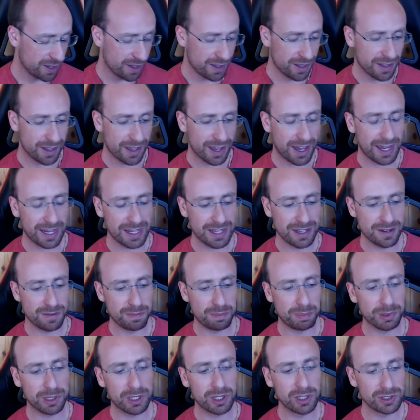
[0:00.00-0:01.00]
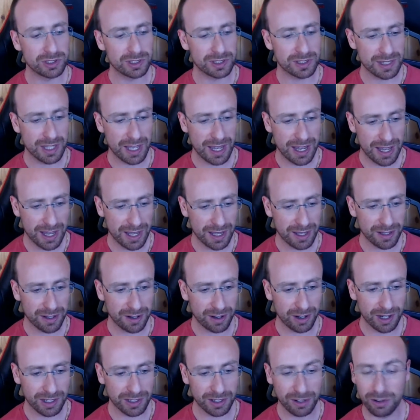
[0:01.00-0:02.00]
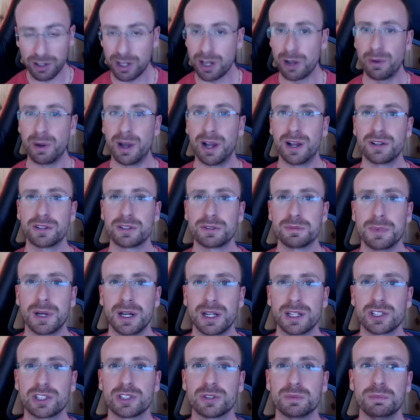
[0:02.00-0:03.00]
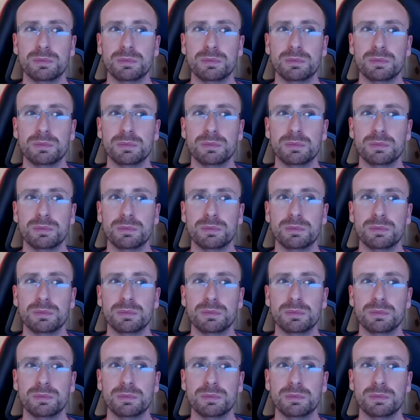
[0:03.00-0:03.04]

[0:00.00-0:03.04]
And because of that, I don't go out as much.